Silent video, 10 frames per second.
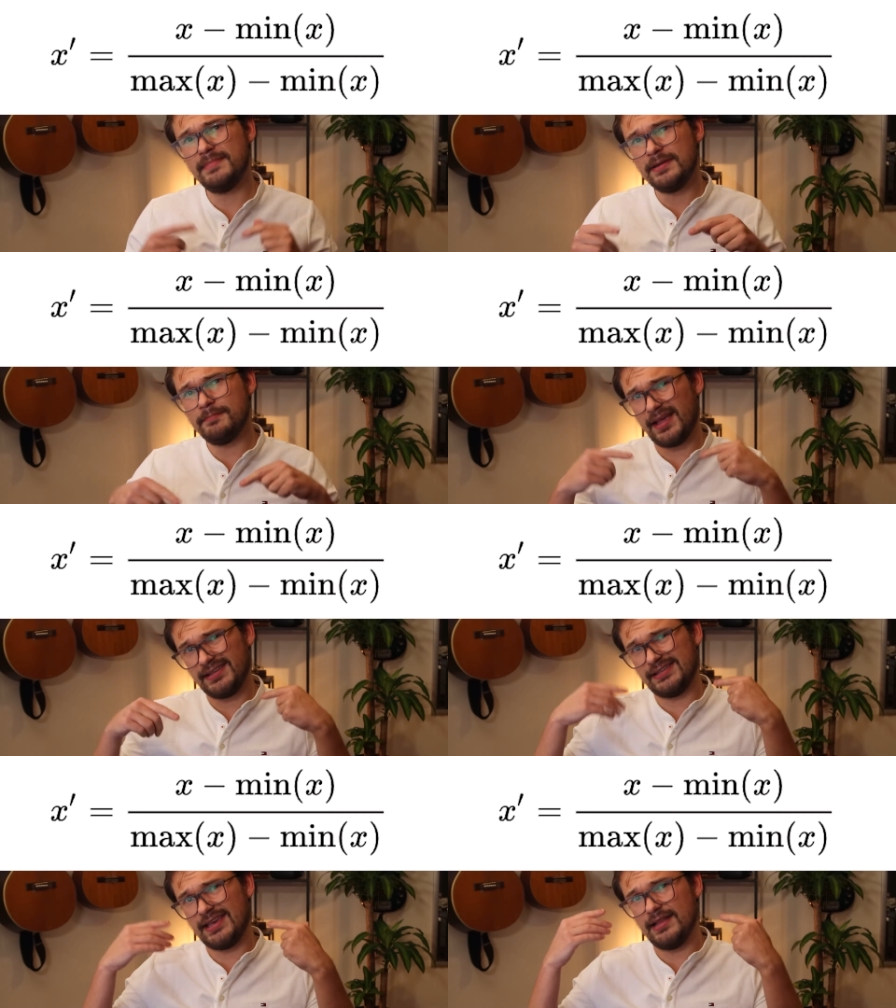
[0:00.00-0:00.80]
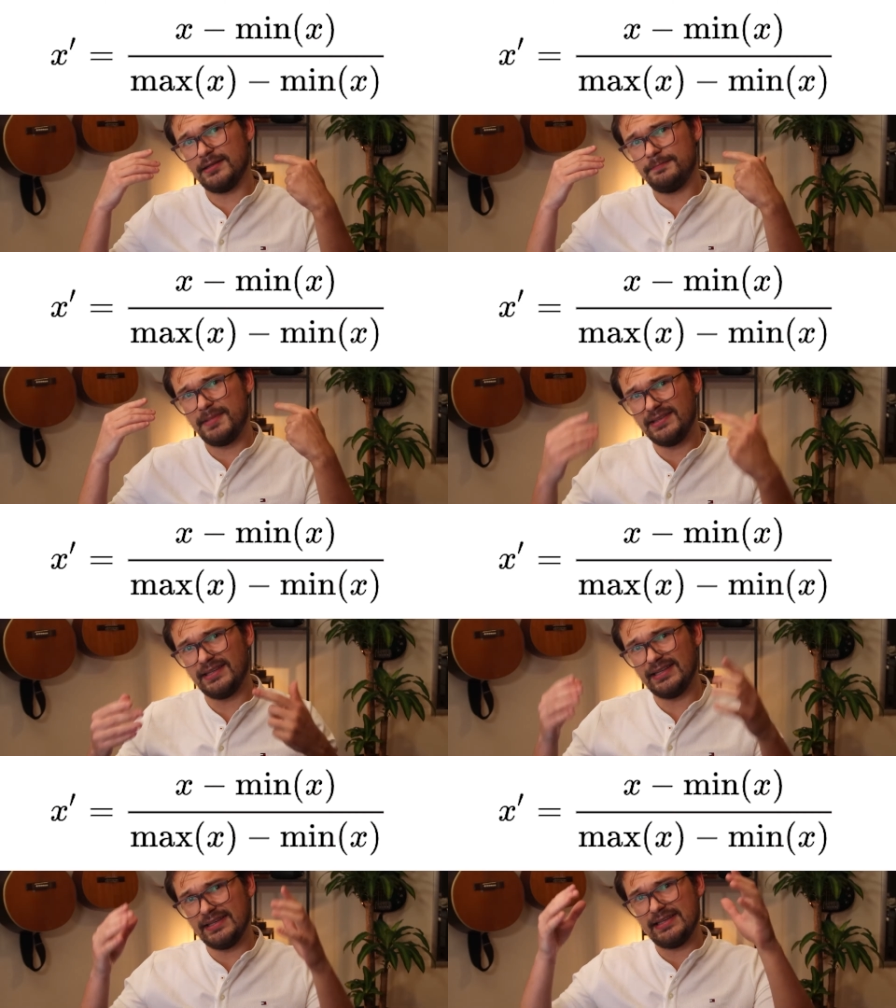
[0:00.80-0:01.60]
MinMaxScaler
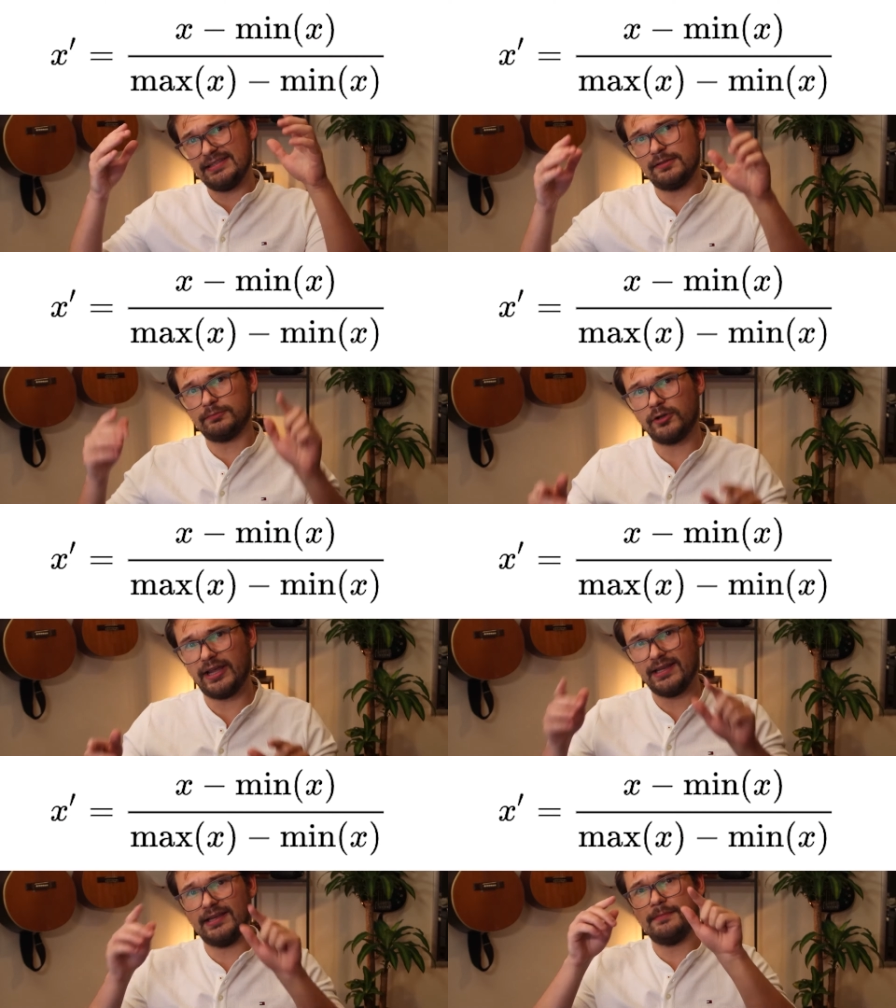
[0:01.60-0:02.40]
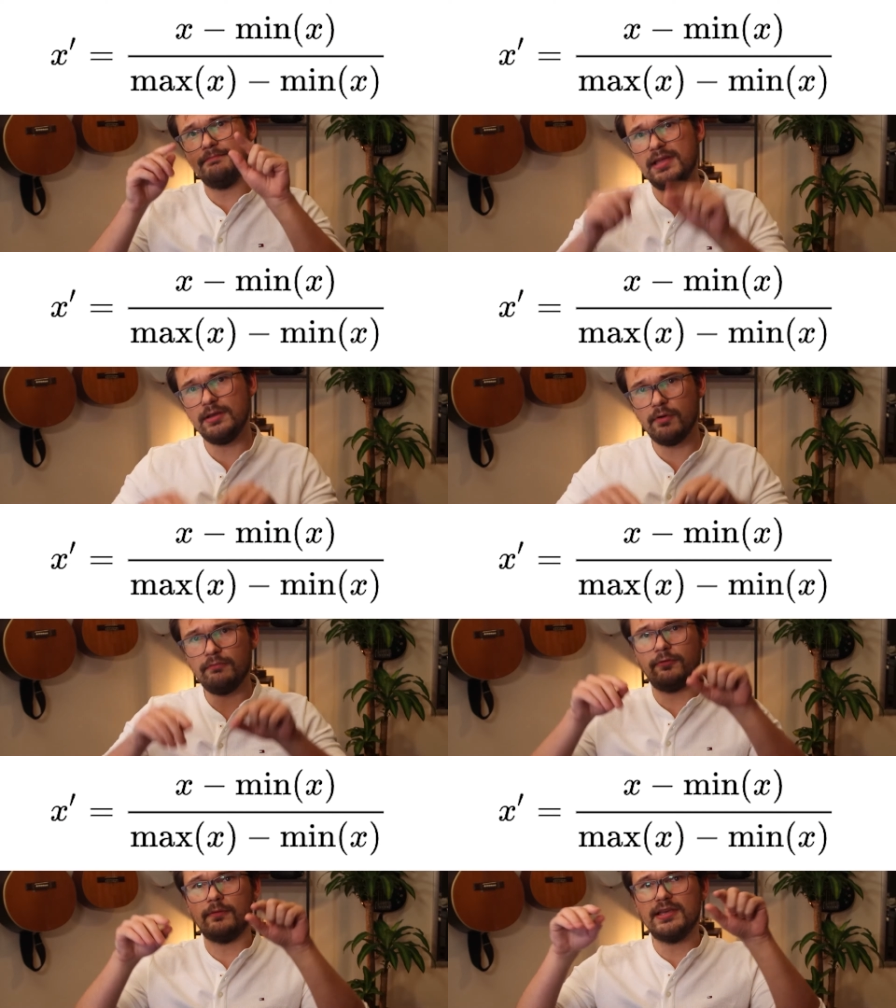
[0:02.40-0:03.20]
basically is subtracting the minimum
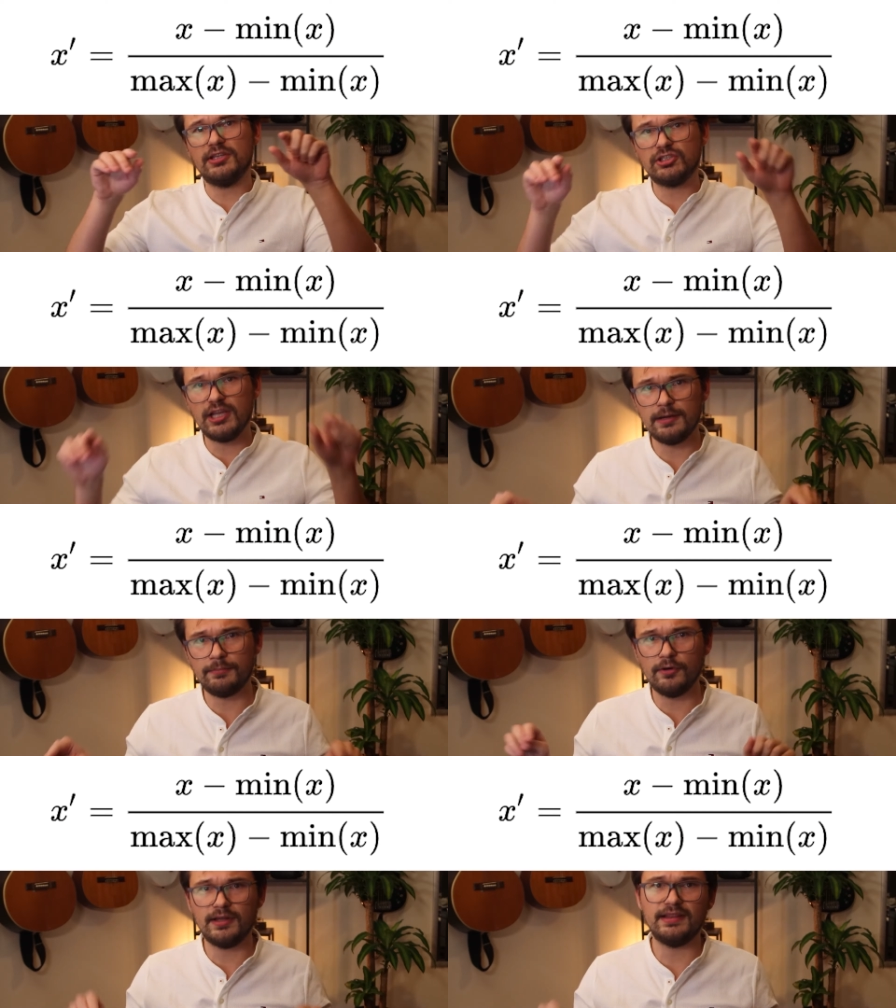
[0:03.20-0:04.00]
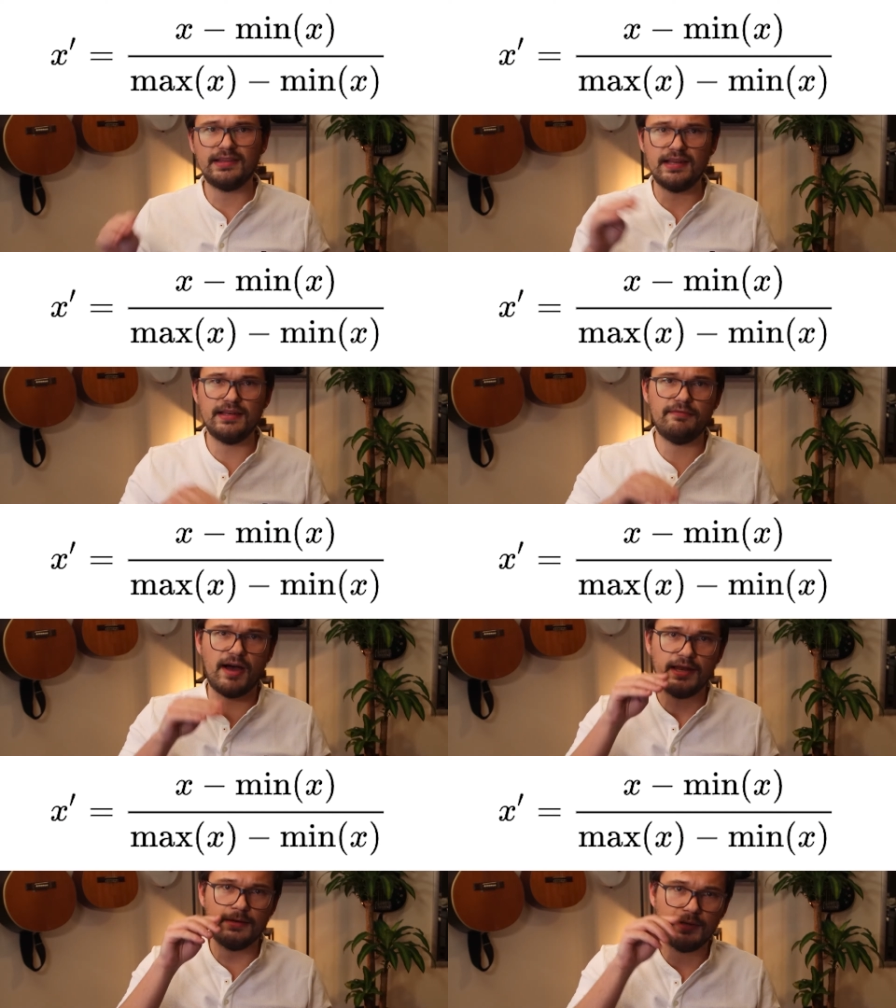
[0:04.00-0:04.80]
from each data point and then
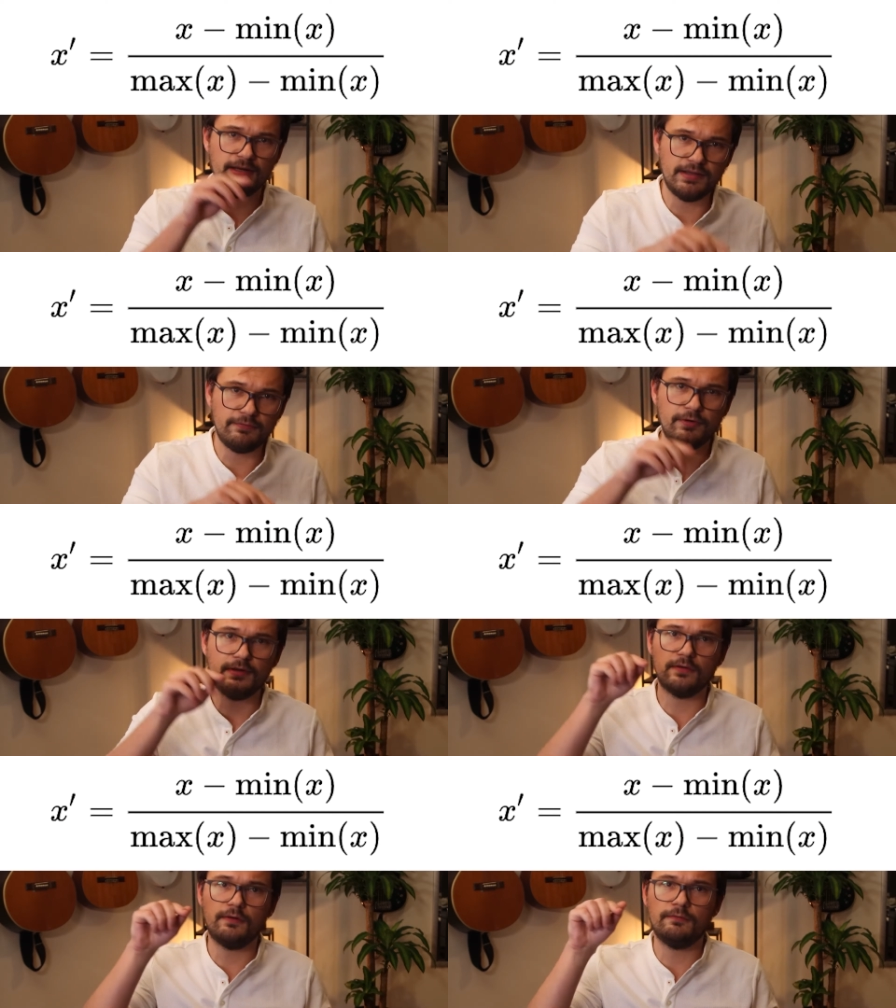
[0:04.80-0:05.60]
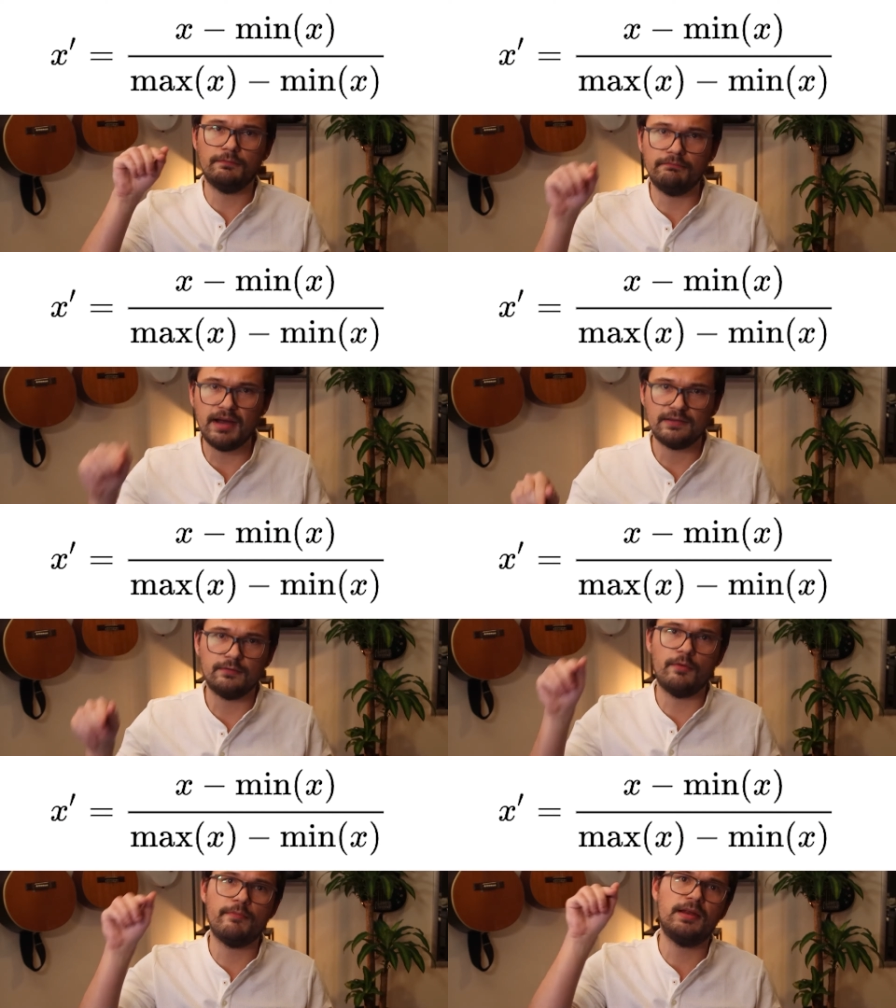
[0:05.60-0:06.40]
dividing by the difference of
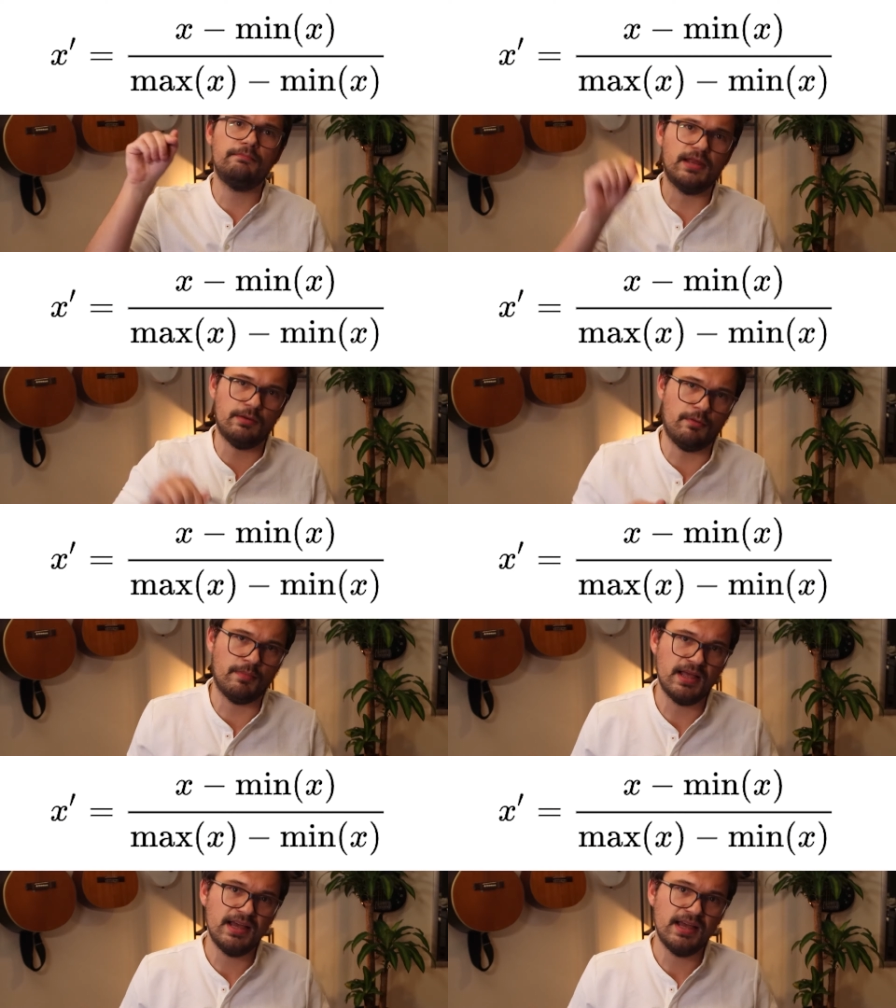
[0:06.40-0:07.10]
maximum and minimum.